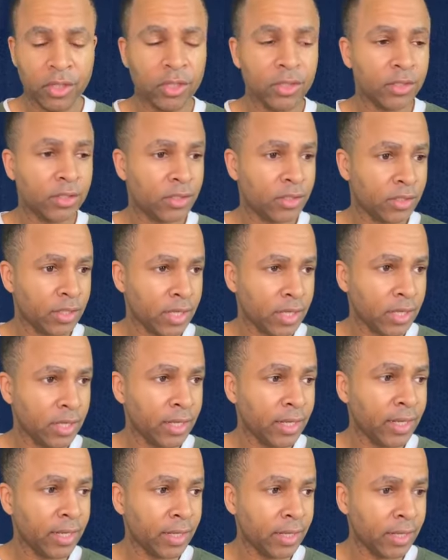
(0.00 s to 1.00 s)
Sin
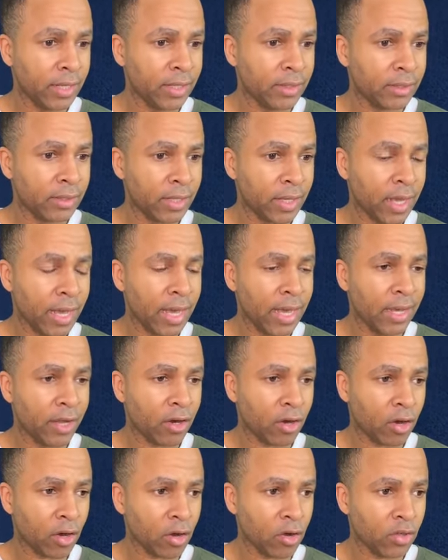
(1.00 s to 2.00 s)
is a
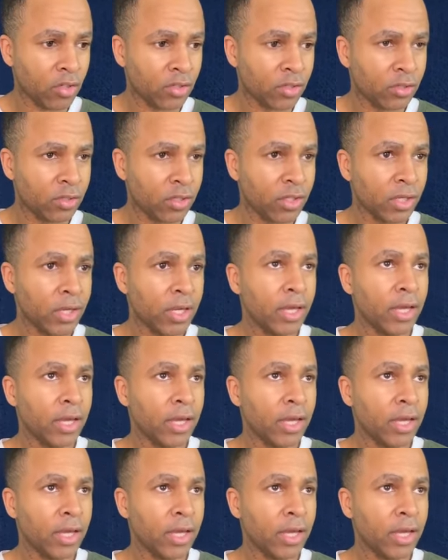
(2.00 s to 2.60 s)
curse.